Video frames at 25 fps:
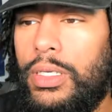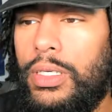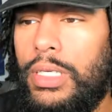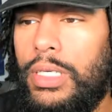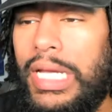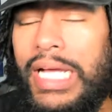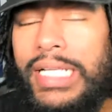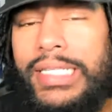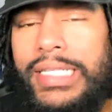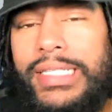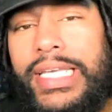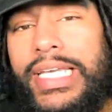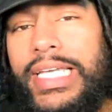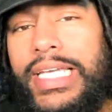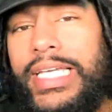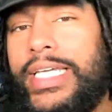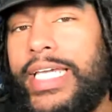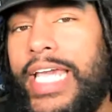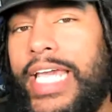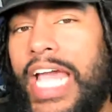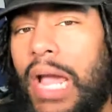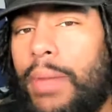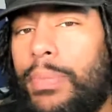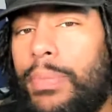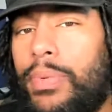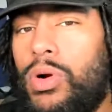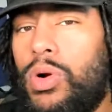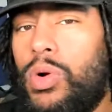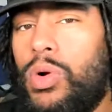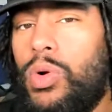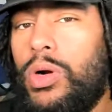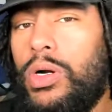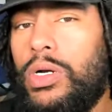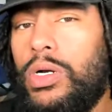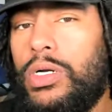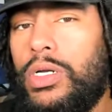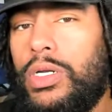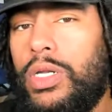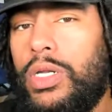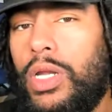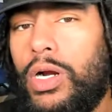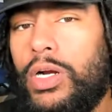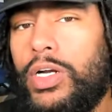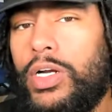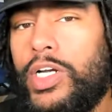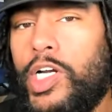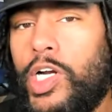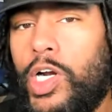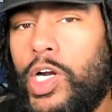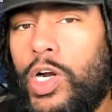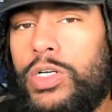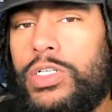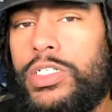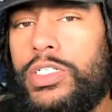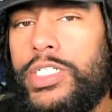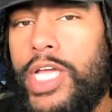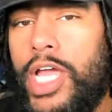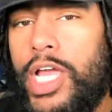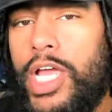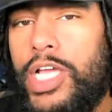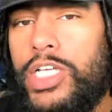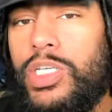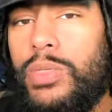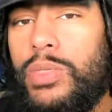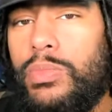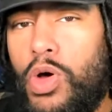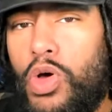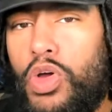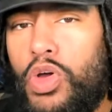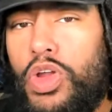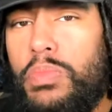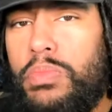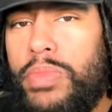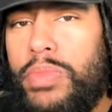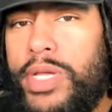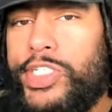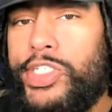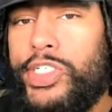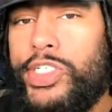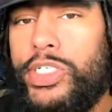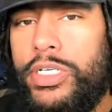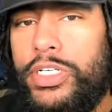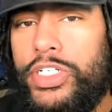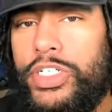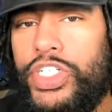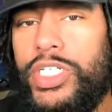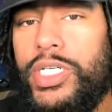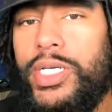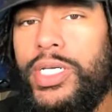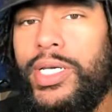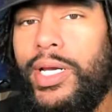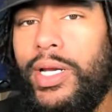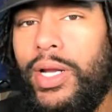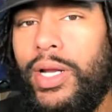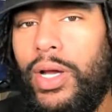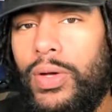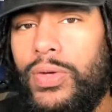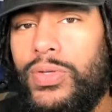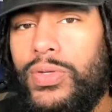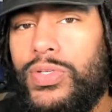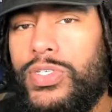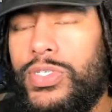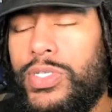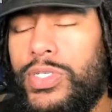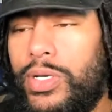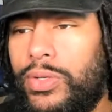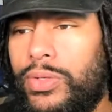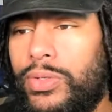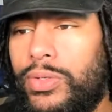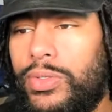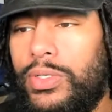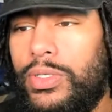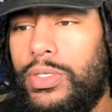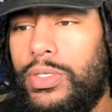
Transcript: I think Capricorn Clark in her testimony mentioned a Jen also.